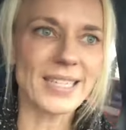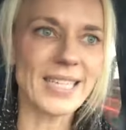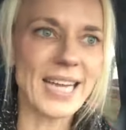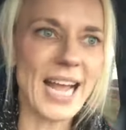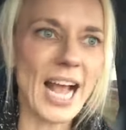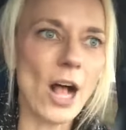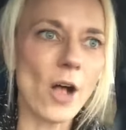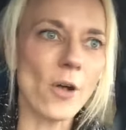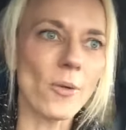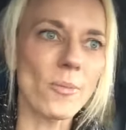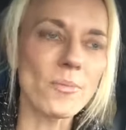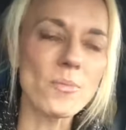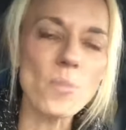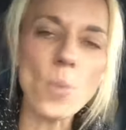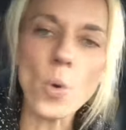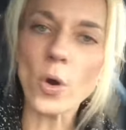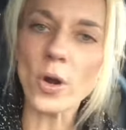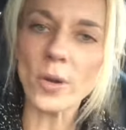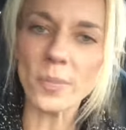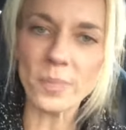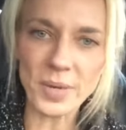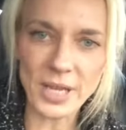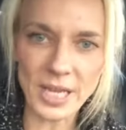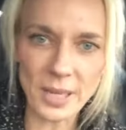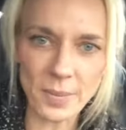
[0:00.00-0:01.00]
to help
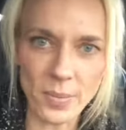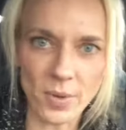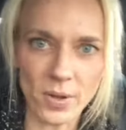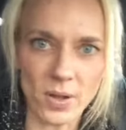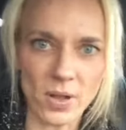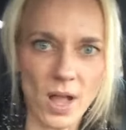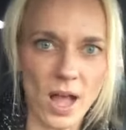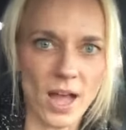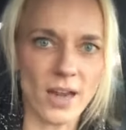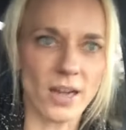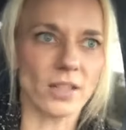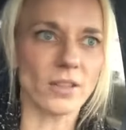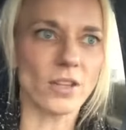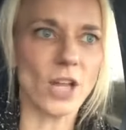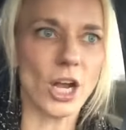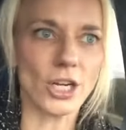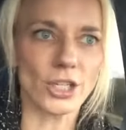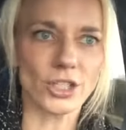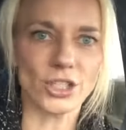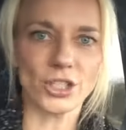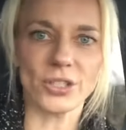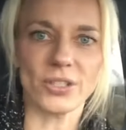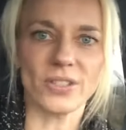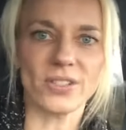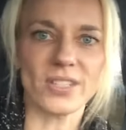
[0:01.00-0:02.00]
more people on a
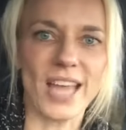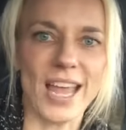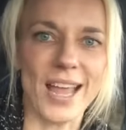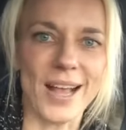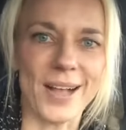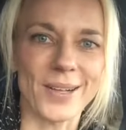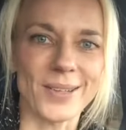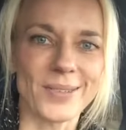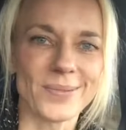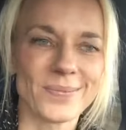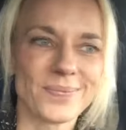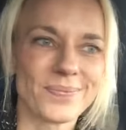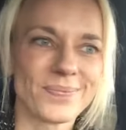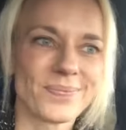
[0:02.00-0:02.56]
larger scale.